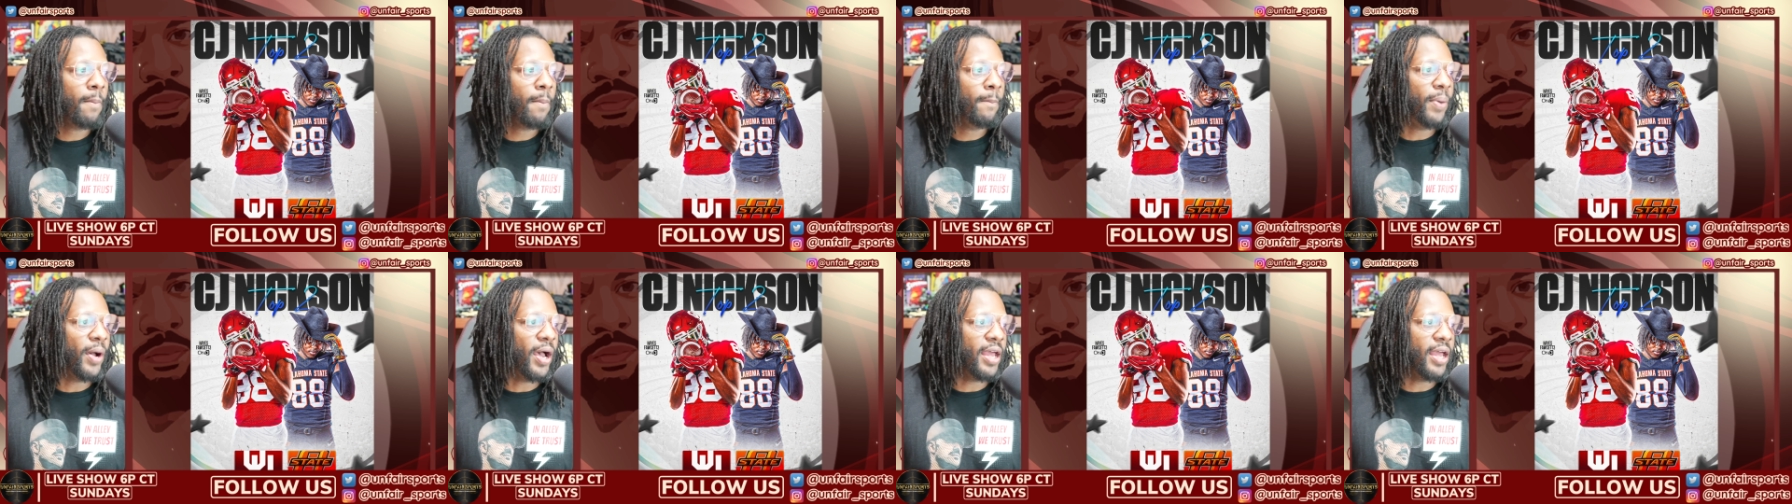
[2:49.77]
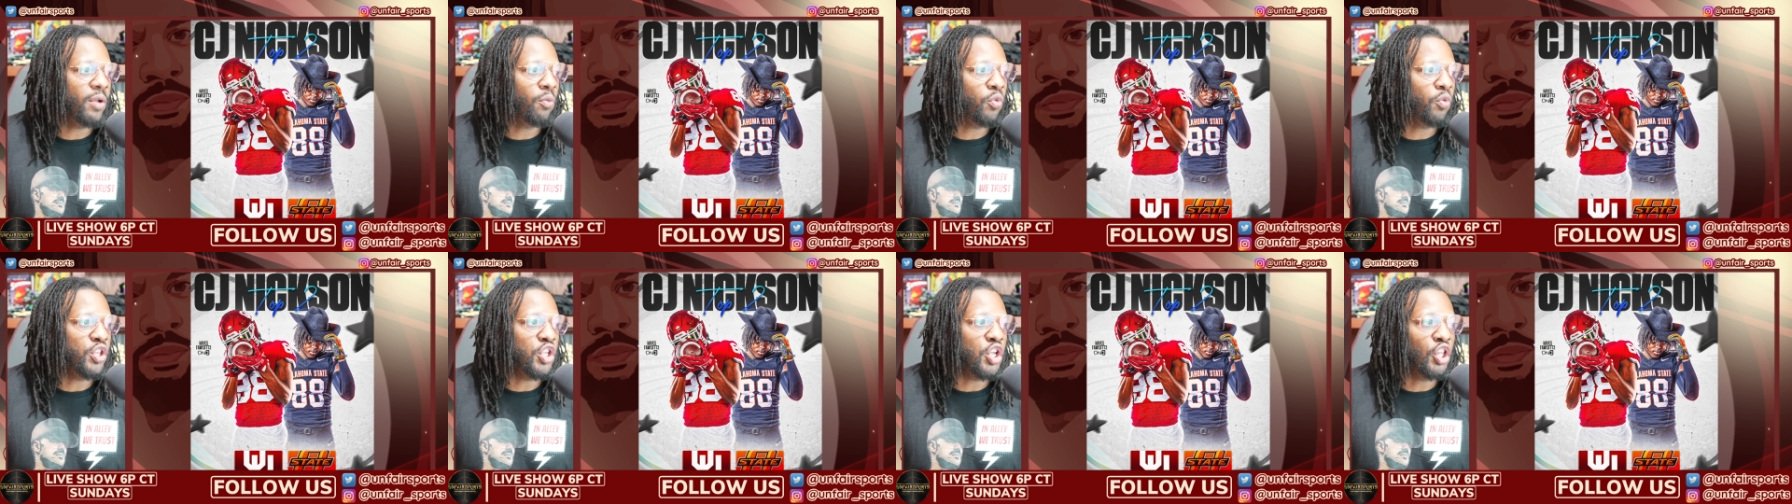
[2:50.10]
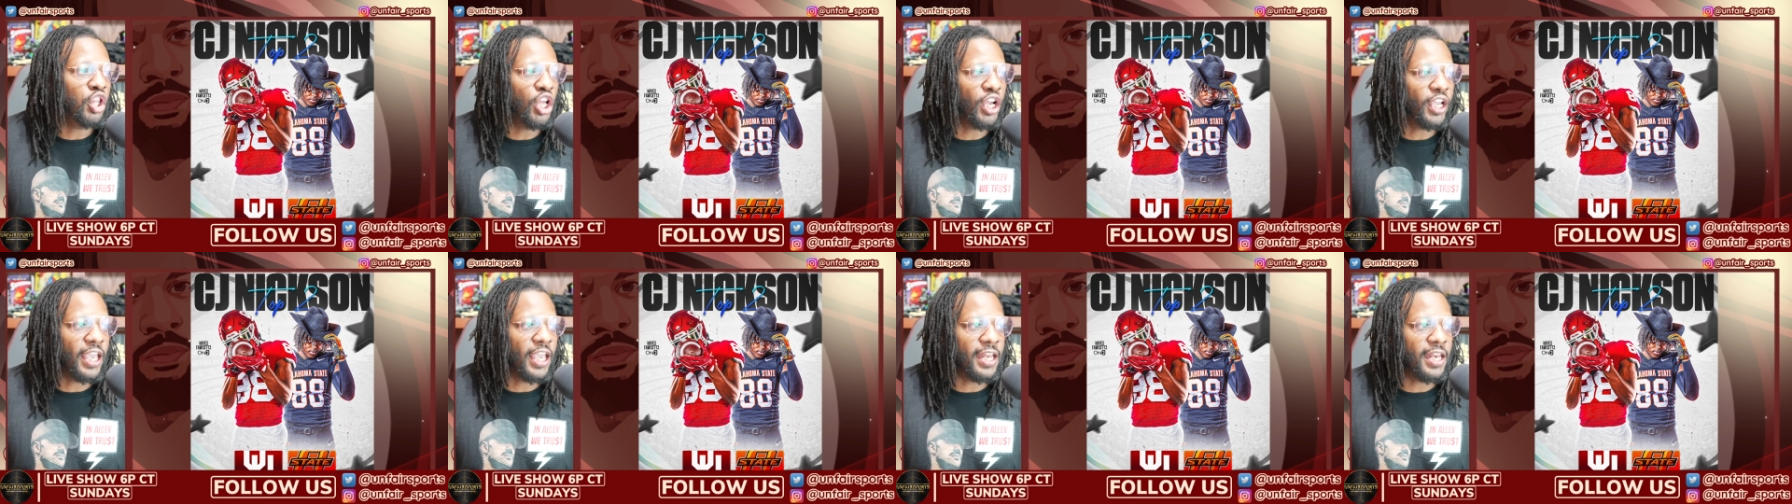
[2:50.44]
But when you
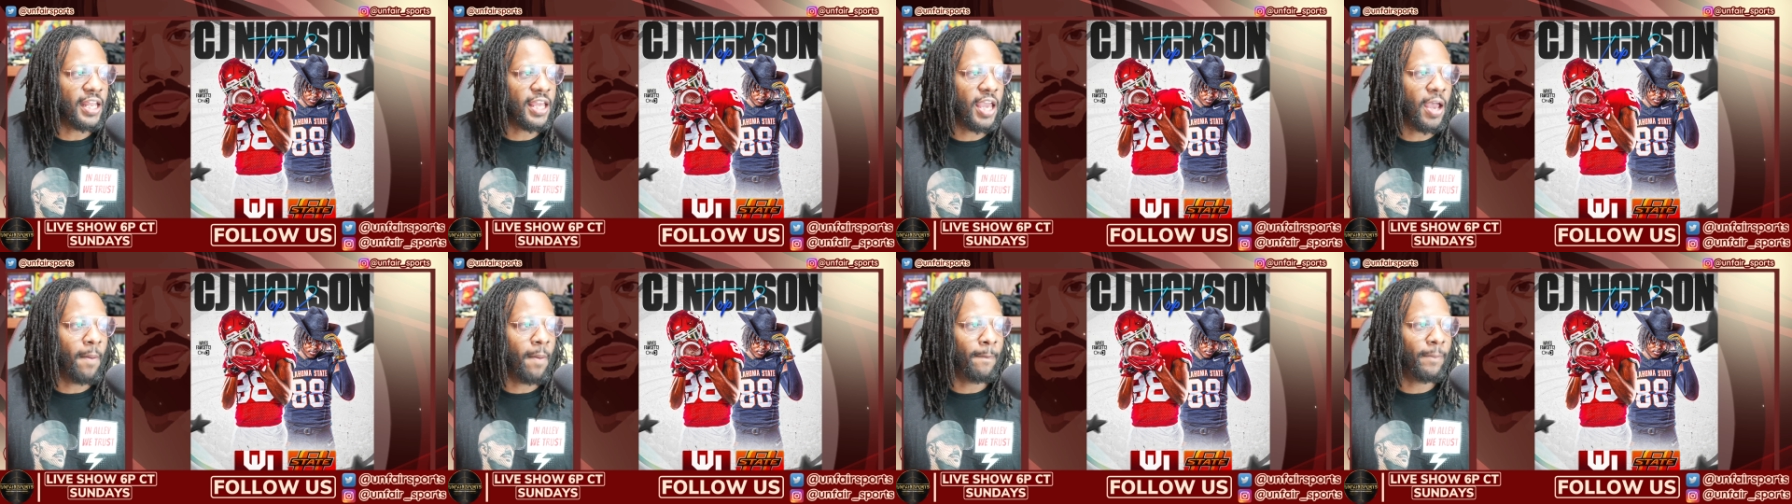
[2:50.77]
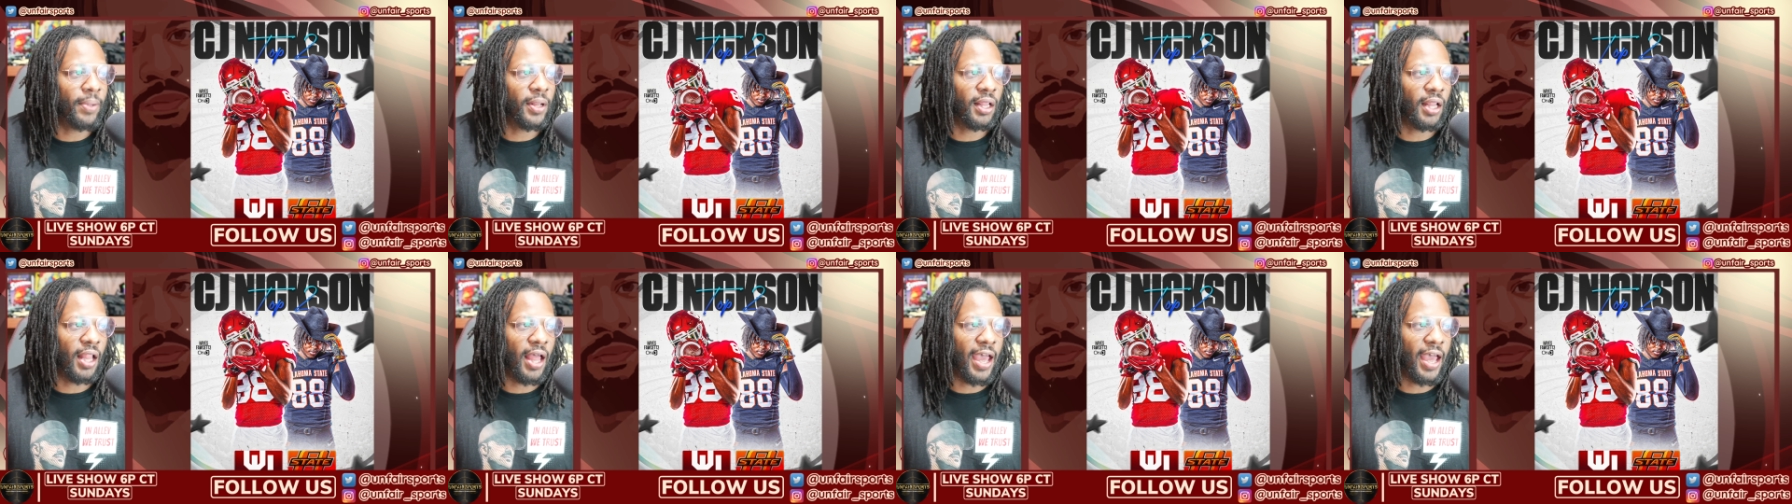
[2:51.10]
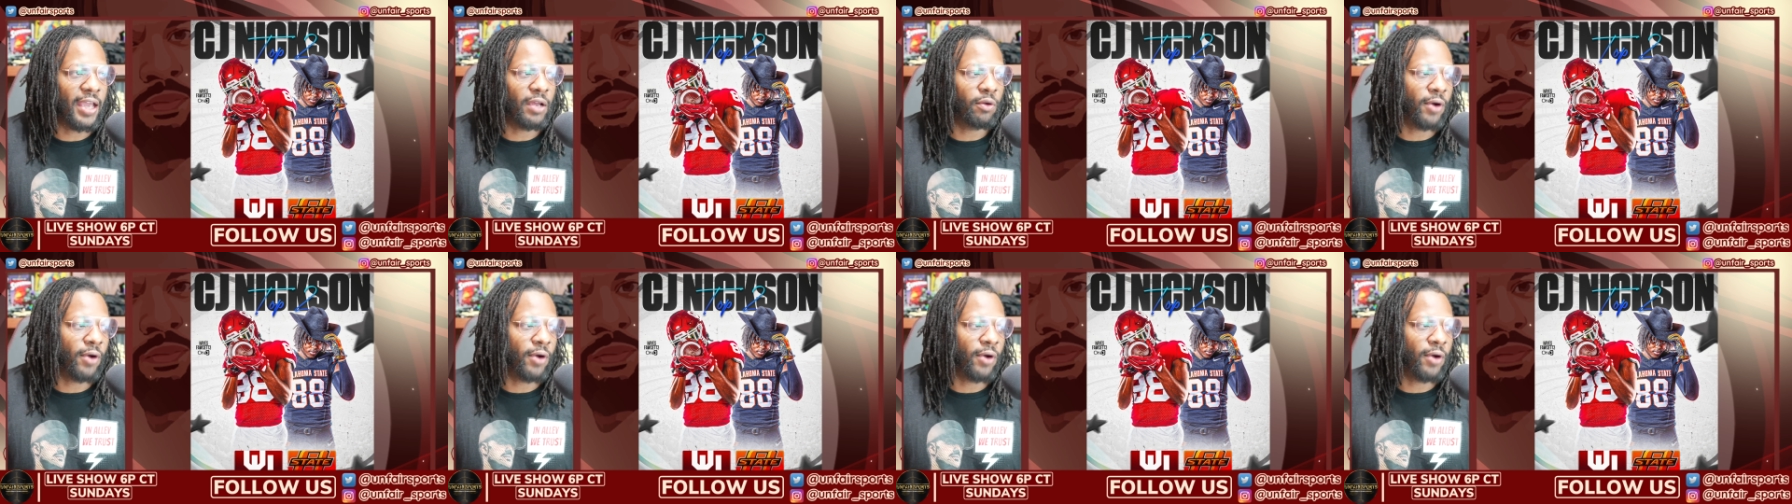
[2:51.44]
look at him play,